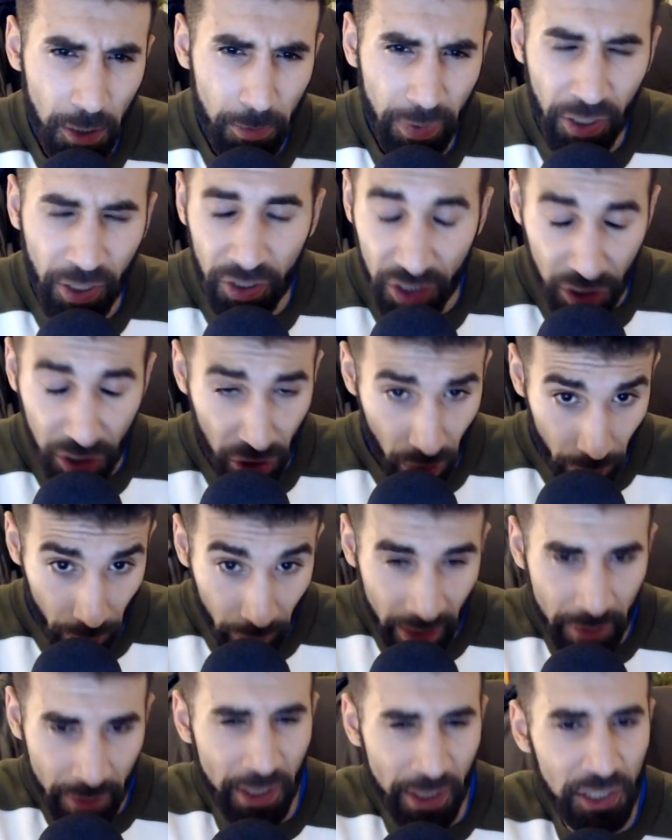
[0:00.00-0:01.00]
because it's a
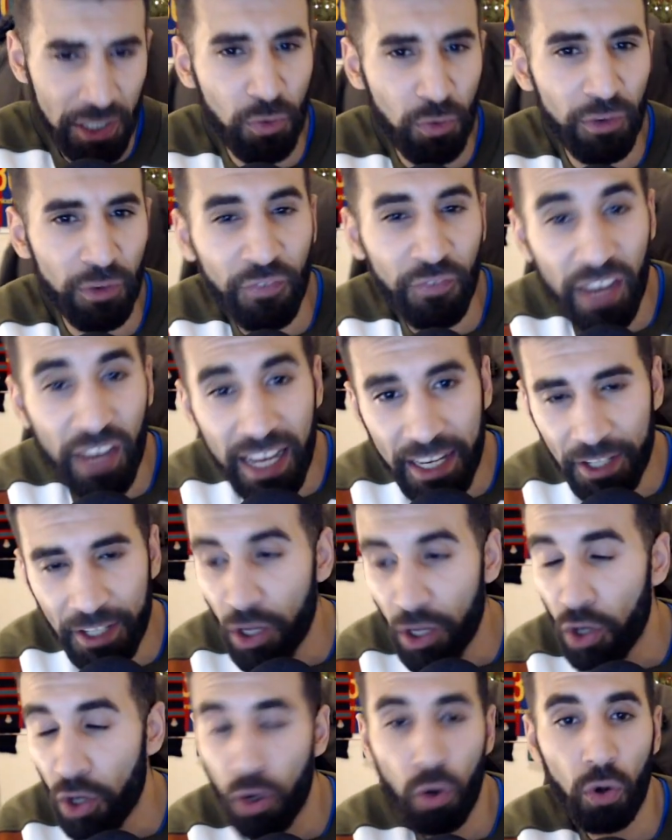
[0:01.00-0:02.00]
complete mess to a
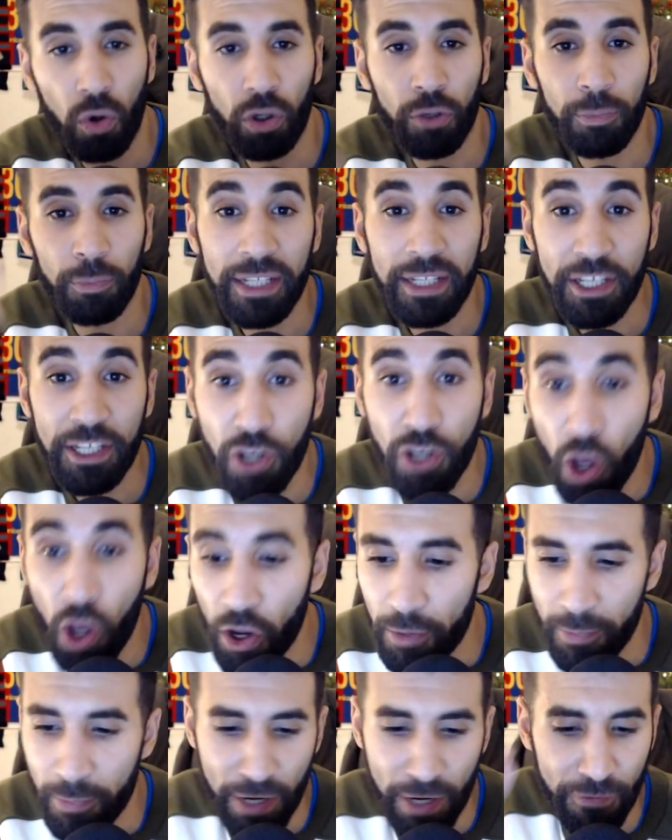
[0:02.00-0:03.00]
fan or a complete
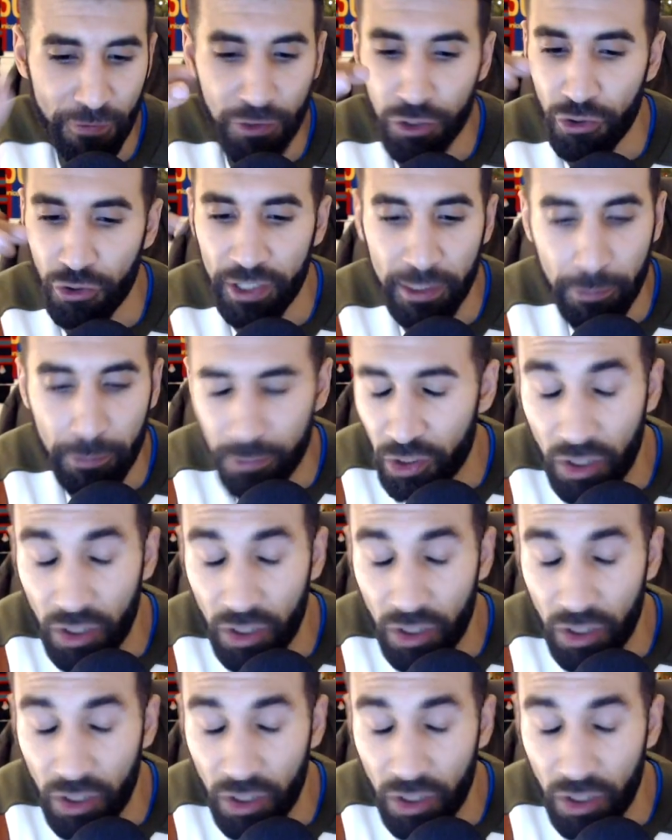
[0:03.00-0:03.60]
nightmare if you're dreaming,